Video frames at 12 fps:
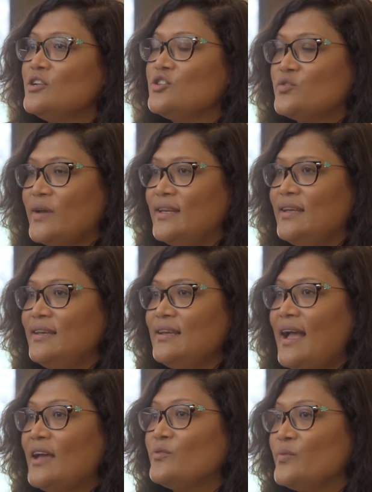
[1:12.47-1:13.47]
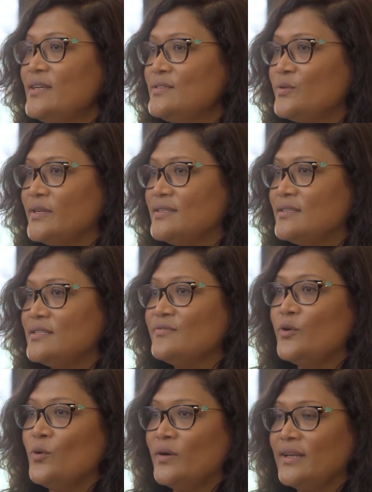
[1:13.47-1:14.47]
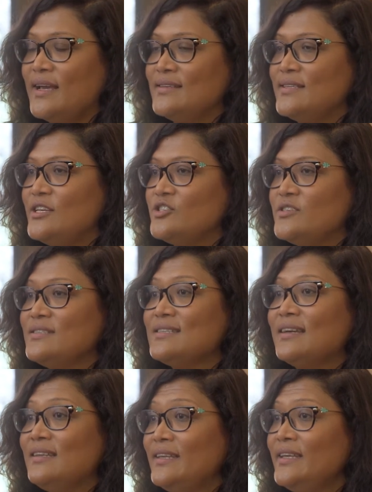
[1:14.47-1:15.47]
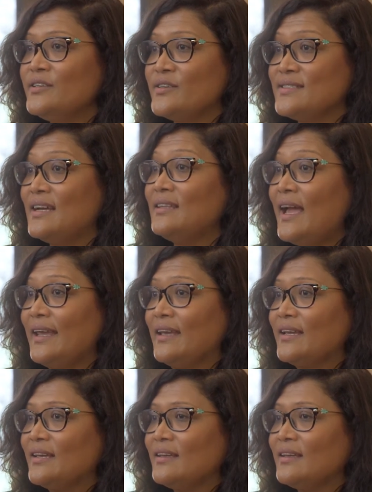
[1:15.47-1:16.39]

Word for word: training, and resources for organizations and leaders alike.